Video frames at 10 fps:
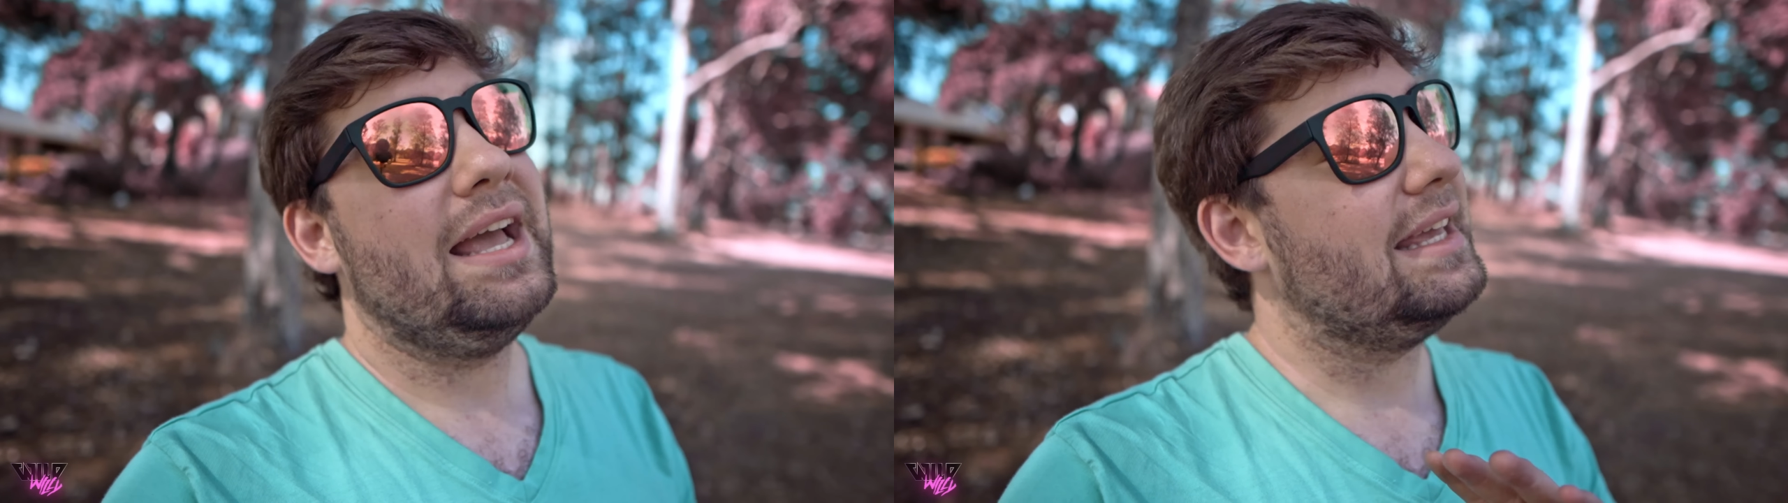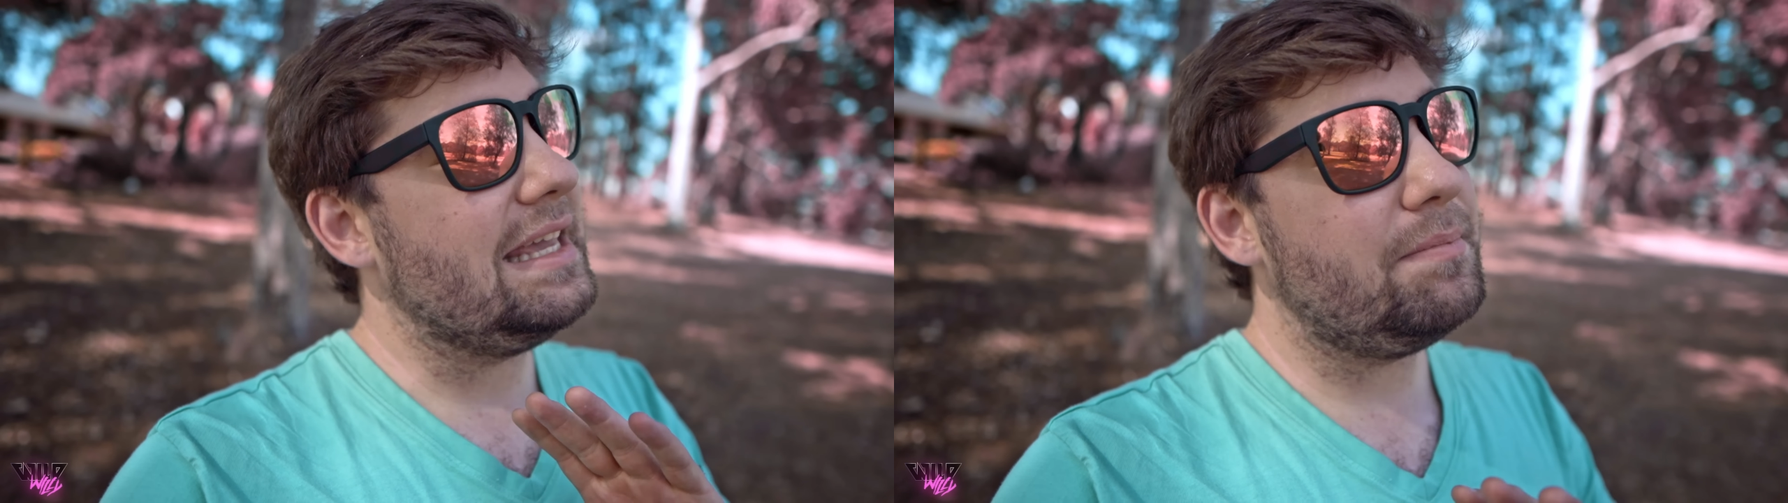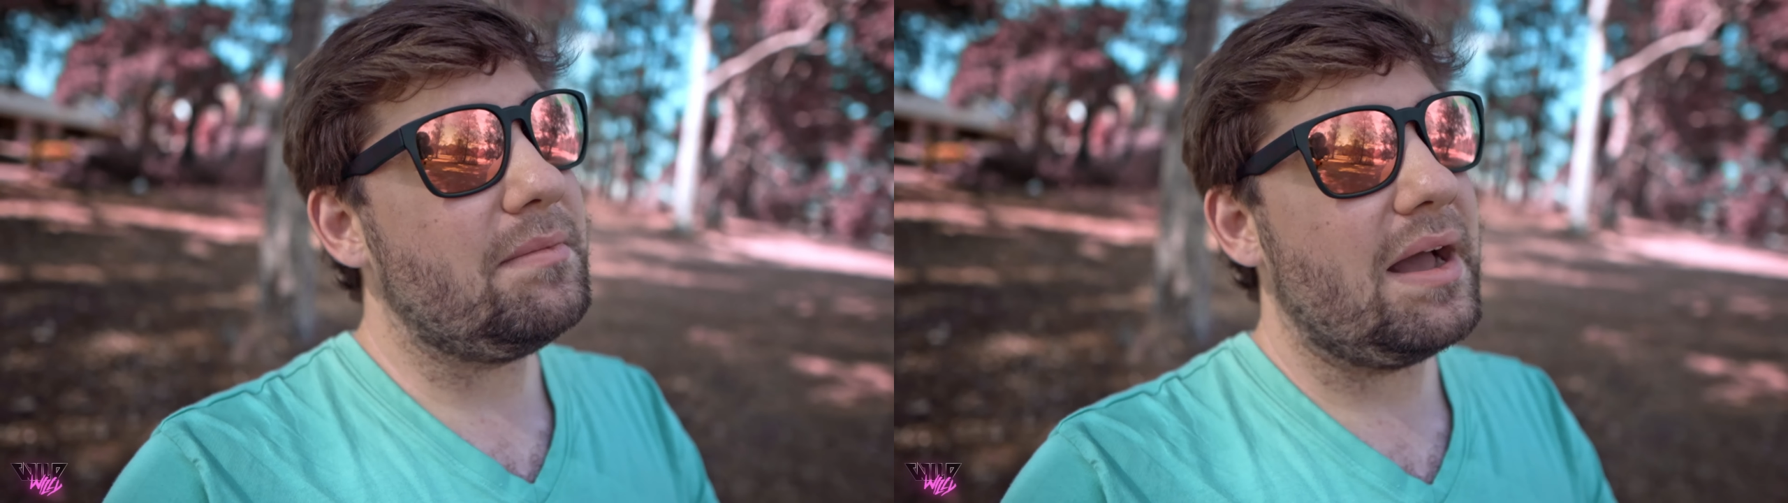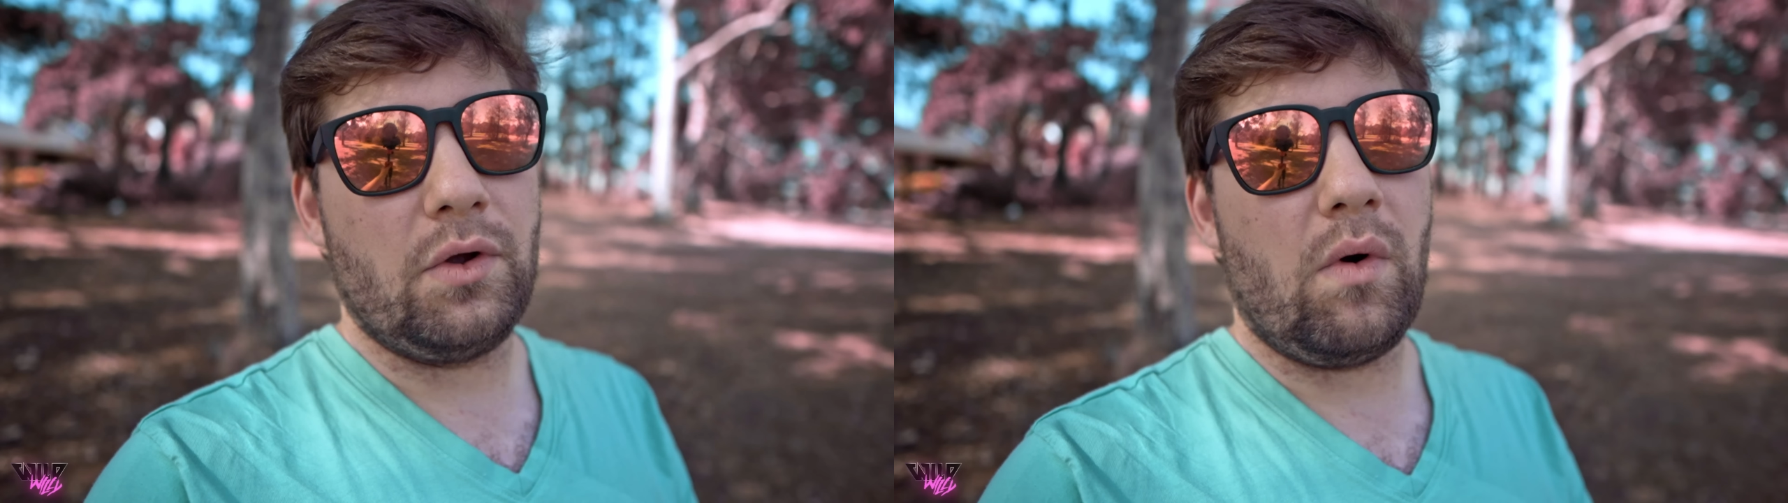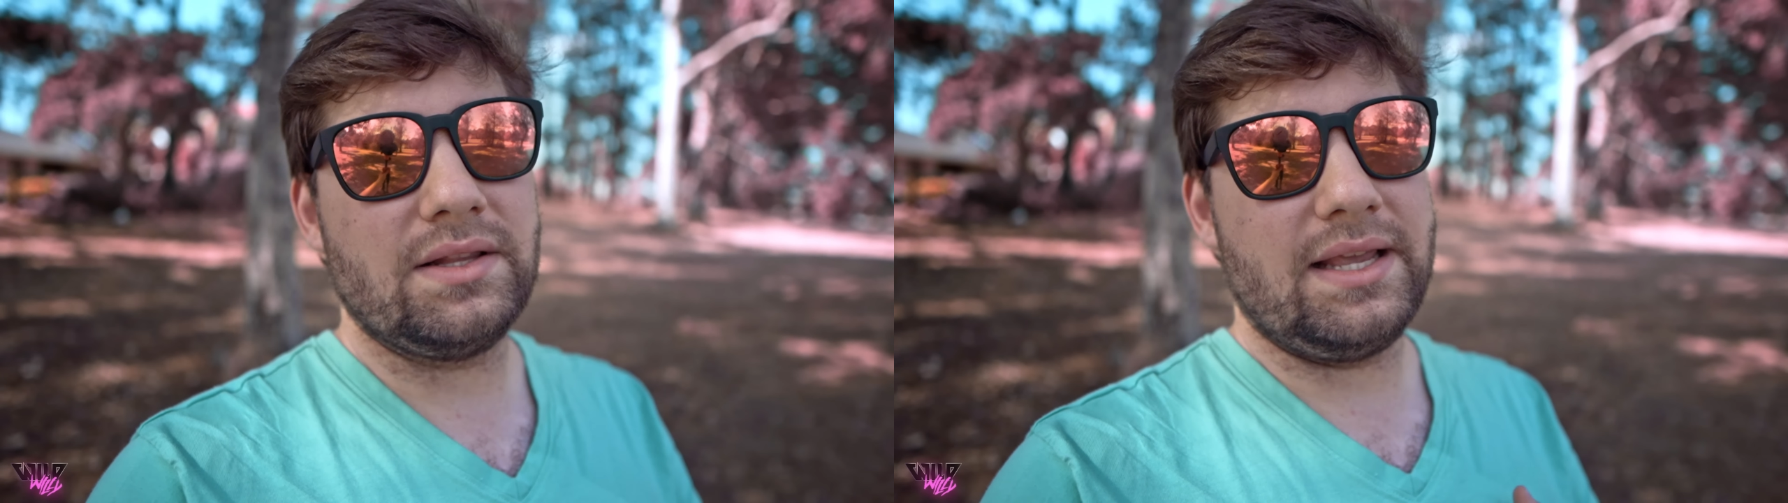Keep in mind the
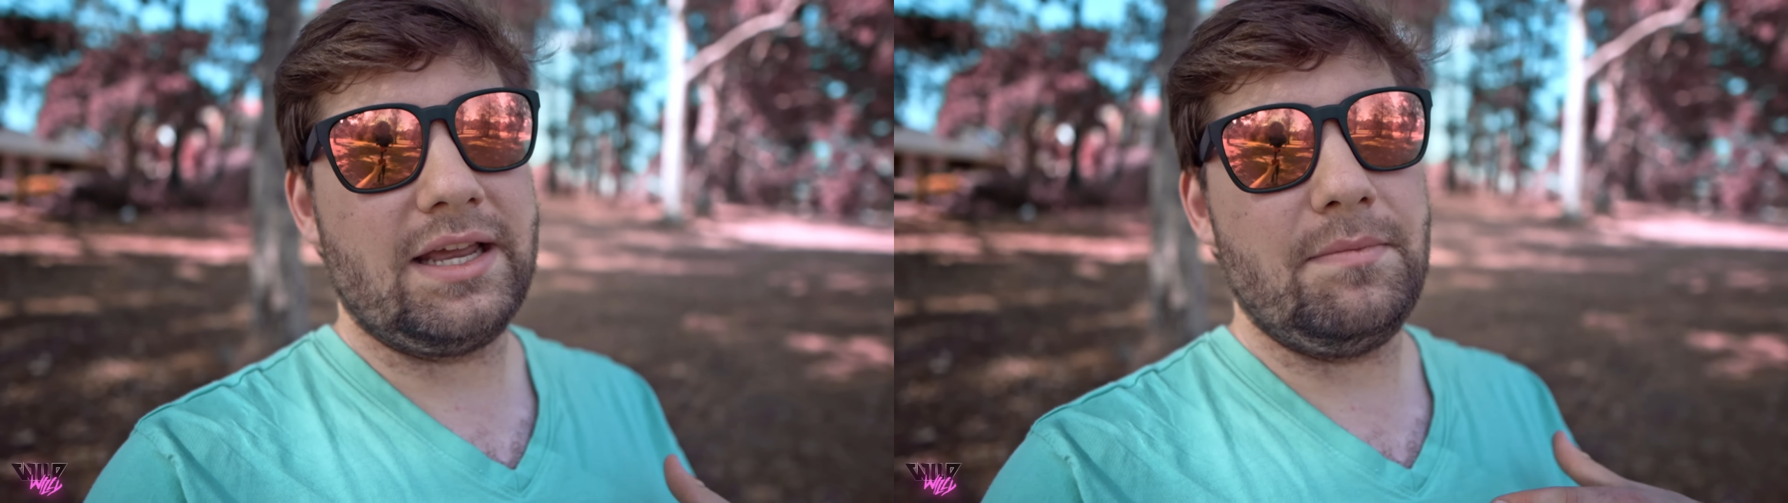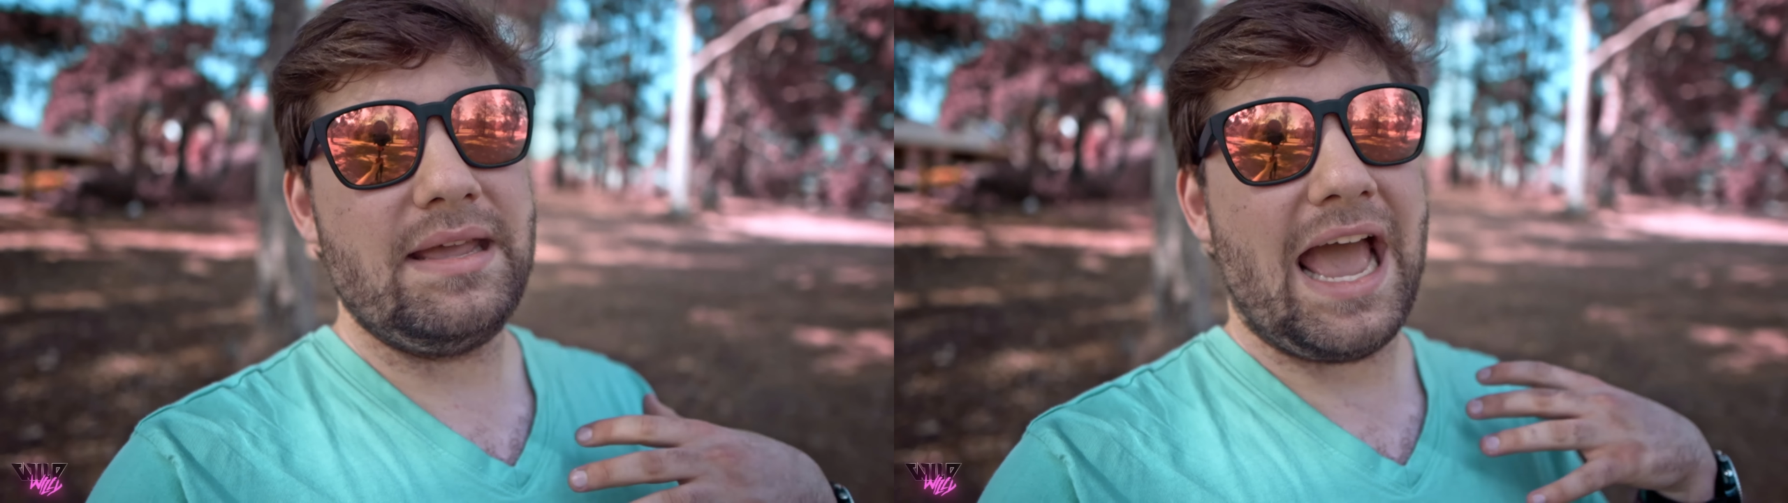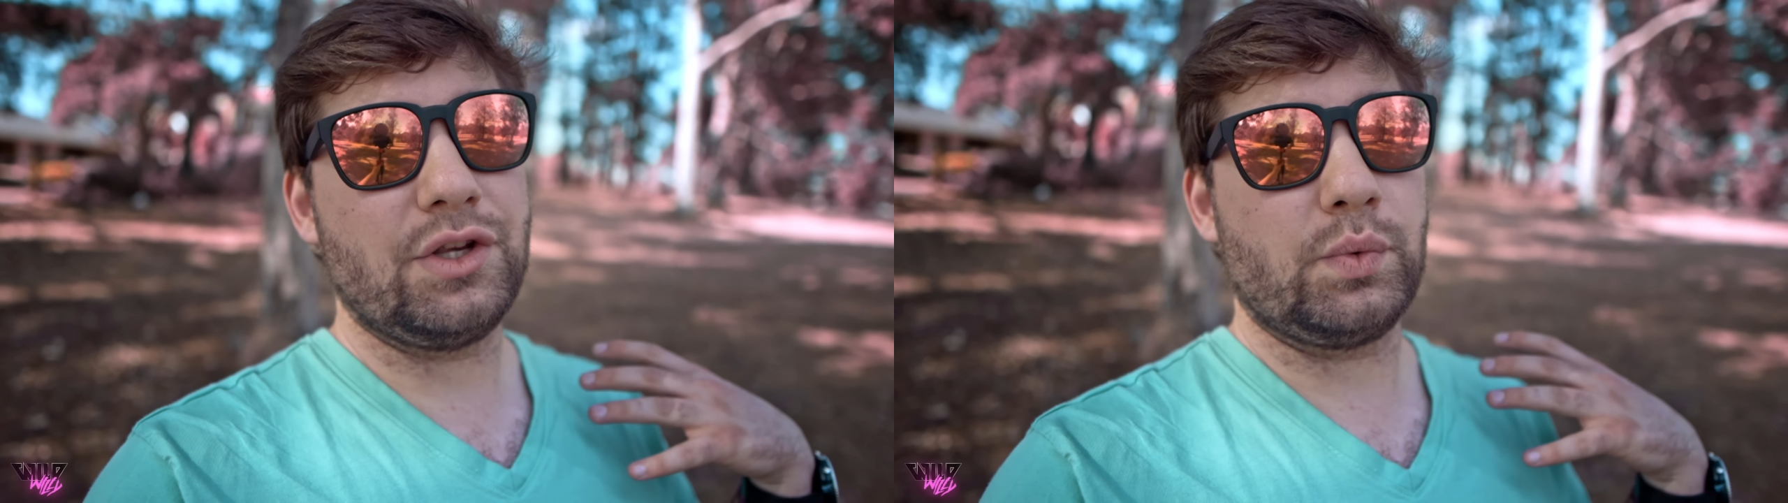quad's not going to be as